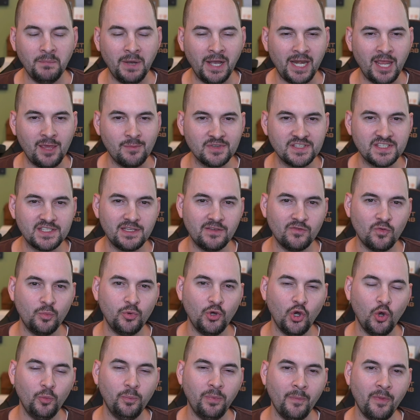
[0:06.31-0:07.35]
My name is Stephen
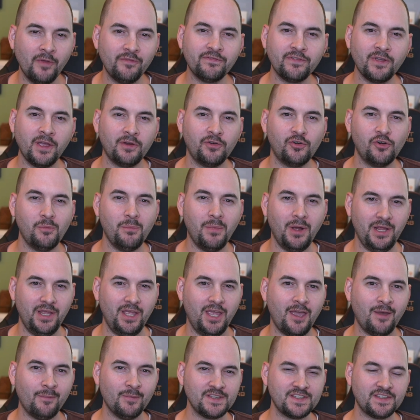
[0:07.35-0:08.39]
Pope. I'm the founder of My
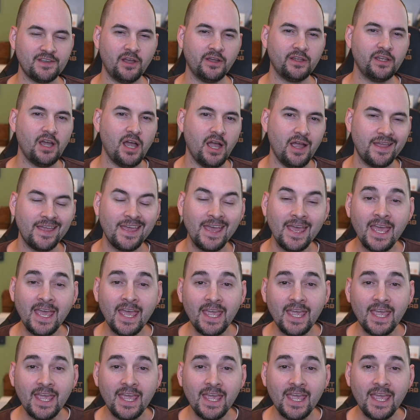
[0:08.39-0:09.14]
Amazon Guy.